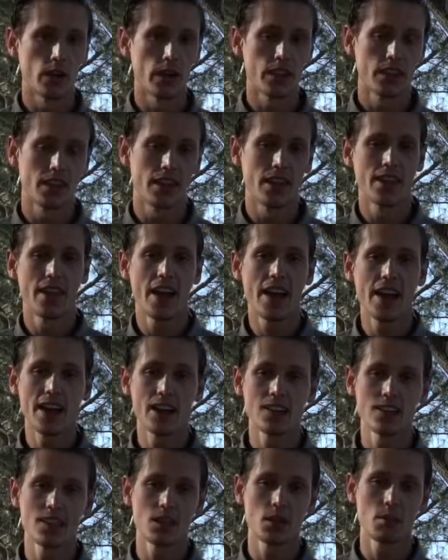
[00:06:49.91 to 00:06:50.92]
with, and that
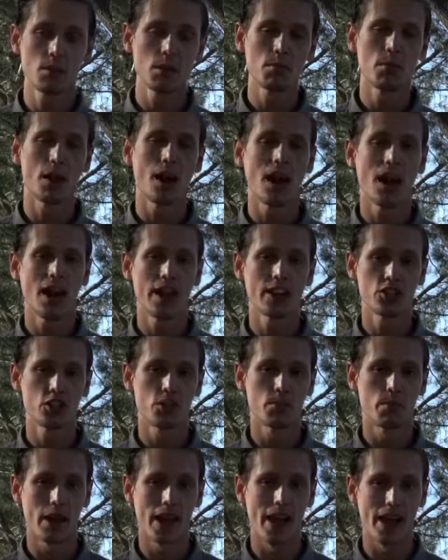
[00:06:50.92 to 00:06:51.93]
hand's gonna be behind
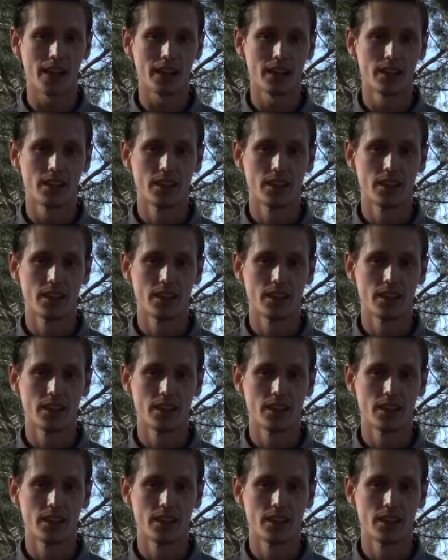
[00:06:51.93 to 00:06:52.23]
your back.